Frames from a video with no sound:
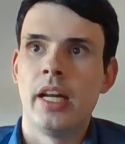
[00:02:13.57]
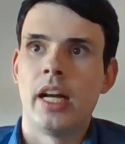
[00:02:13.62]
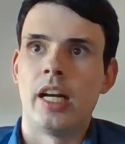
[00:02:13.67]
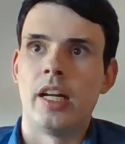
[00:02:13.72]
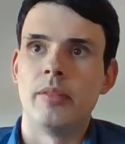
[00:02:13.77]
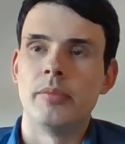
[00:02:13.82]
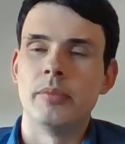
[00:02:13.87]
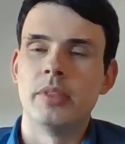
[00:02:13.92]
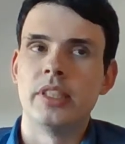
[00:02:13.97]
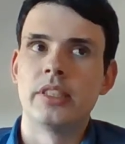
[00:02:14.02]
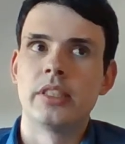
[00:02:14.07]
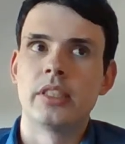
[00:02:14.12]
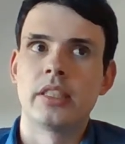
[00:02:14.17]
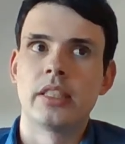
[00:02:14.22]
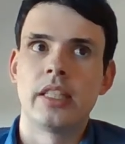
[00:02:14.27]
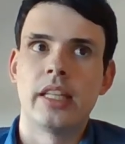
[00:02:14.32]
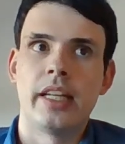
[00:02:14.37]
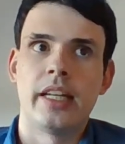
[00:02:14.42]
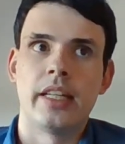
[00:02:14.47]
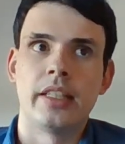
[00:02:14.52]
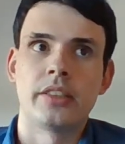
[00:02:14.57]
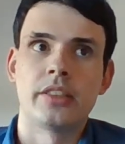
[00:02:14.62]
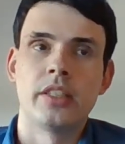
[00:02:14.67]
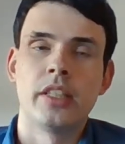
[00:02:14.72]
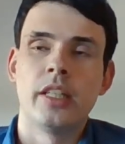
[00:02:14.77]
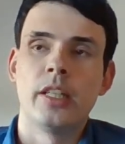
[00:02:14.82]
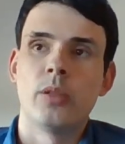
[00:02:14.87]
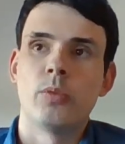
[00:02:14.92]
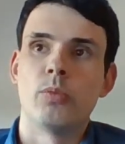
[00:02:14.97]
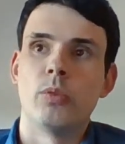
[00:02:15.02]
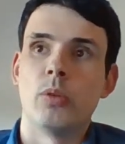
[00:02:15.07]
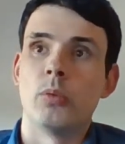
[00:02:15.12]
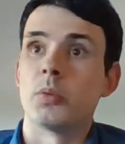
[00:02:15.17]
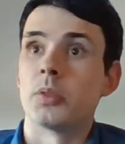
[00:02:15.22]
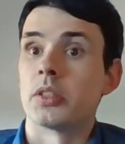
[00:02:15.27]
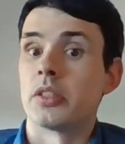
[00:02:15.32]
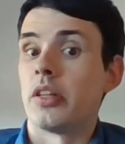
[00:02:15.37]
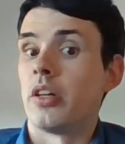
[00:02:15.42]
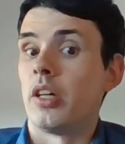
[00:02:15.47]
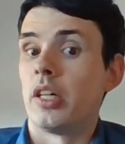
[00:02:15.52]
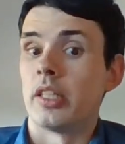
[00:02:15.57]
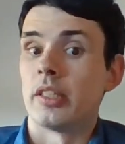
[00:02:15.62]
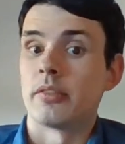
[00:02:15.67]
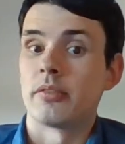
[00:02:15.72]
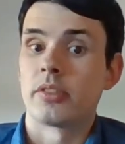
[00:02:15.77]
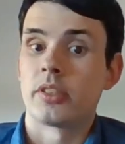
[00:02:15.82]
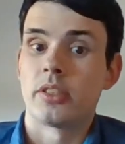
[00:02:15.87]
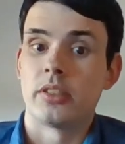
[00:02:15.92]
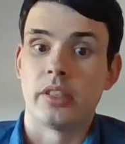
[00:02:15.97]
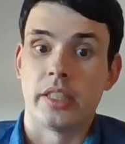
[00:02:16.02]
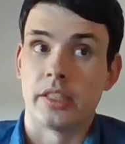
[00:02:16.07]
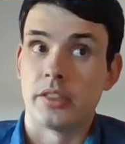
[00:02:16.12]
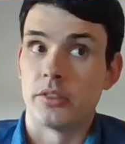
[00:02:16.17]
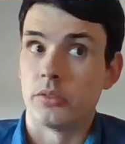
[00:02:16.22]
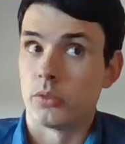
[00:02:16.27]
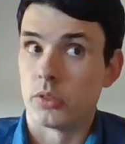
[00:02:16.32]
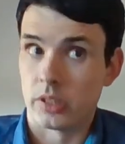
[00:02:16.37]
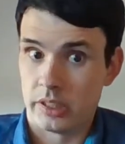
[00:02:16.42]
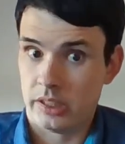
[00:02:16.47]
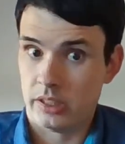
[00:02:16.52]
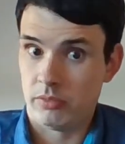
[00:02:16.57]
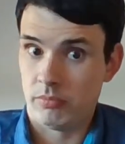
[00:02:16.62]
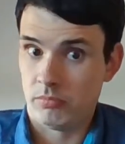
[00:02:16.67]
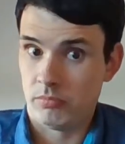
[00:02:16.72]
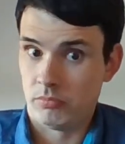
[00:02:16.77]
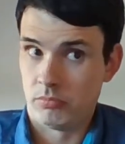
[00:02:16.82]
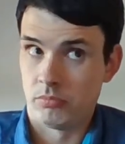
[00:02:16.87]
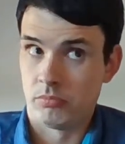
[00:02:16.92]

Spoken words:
is that when we're not ignoring